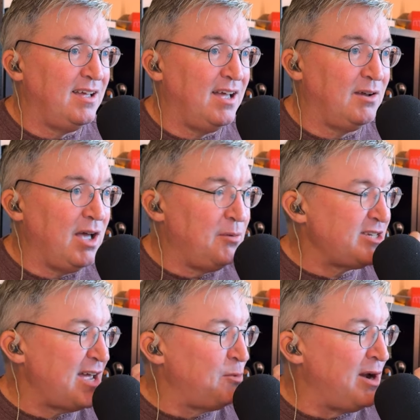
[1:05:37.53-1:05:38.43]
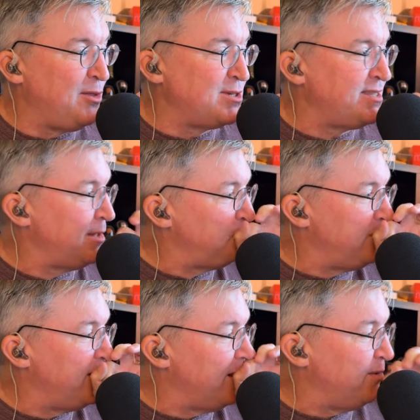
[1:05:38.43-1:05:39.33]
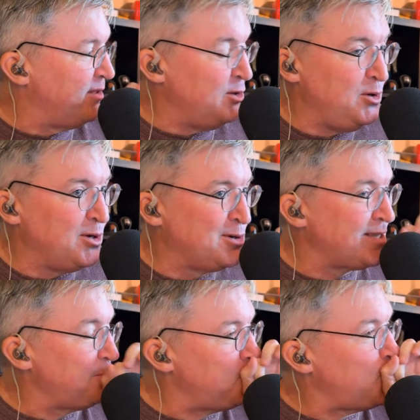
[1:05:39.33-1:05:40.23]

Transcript: I, I wish I had one of those, th- you know, the New Year's like